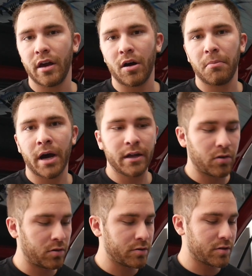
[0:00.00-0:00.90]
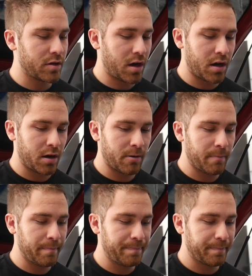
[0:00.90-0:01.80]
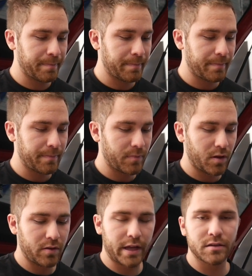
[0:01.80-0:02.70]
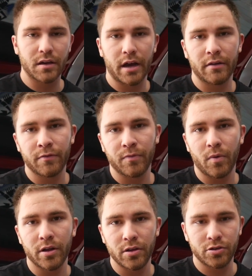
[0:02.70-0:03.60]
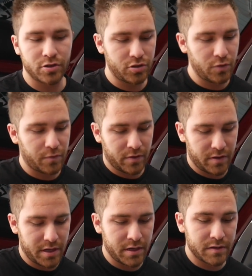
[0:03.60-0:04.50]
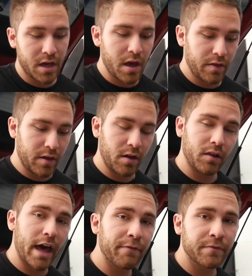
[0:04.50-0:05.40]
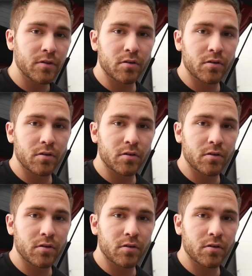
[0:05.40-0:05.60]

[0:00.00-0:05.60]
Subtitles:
on Michael's. That's kind of what you just do for these. The left